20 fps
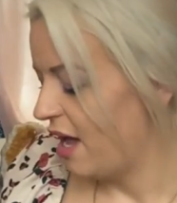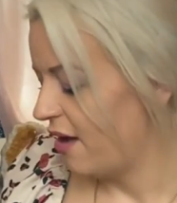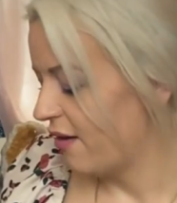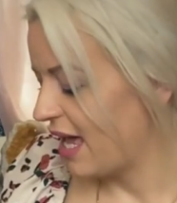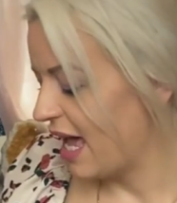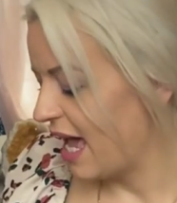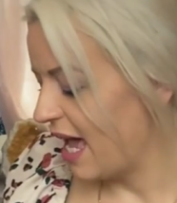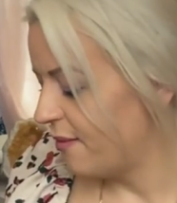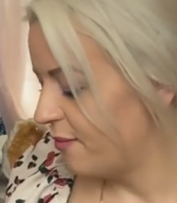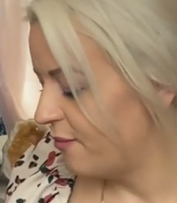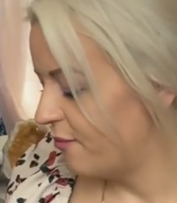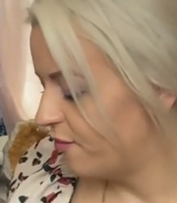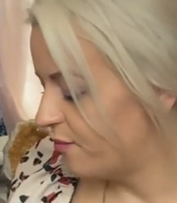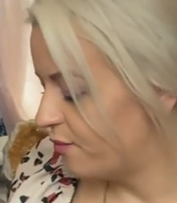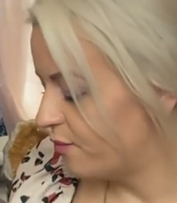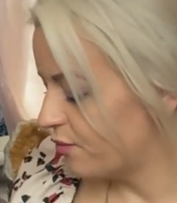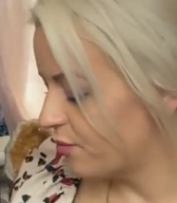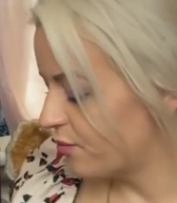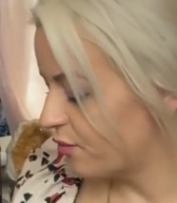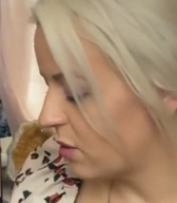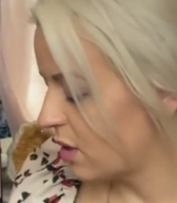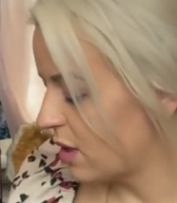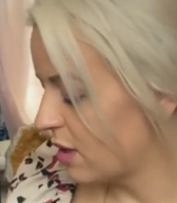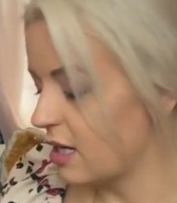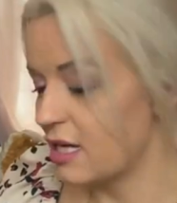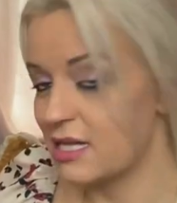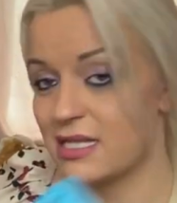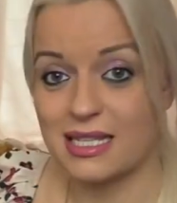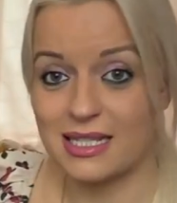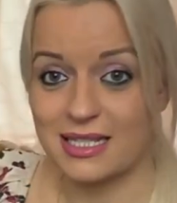Okay,
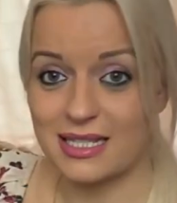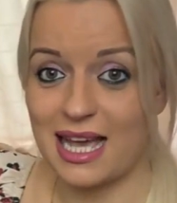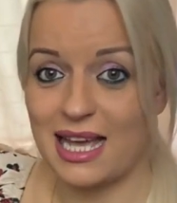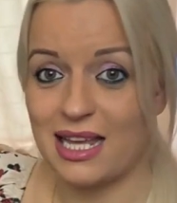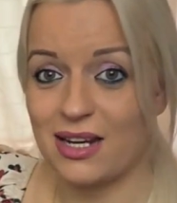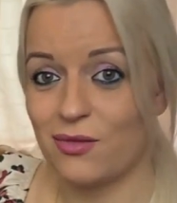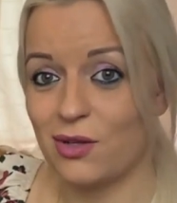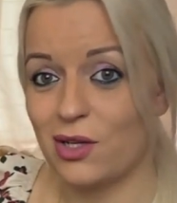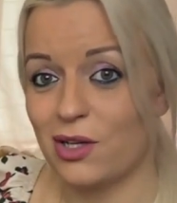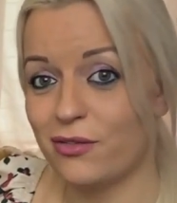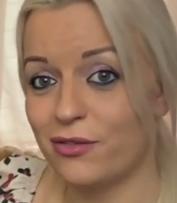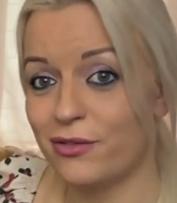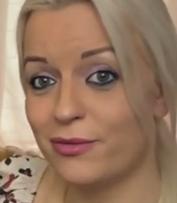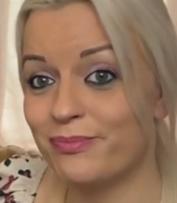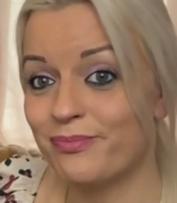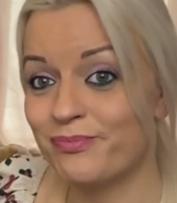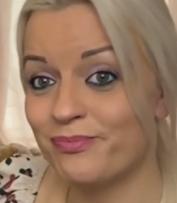because they're scared of love.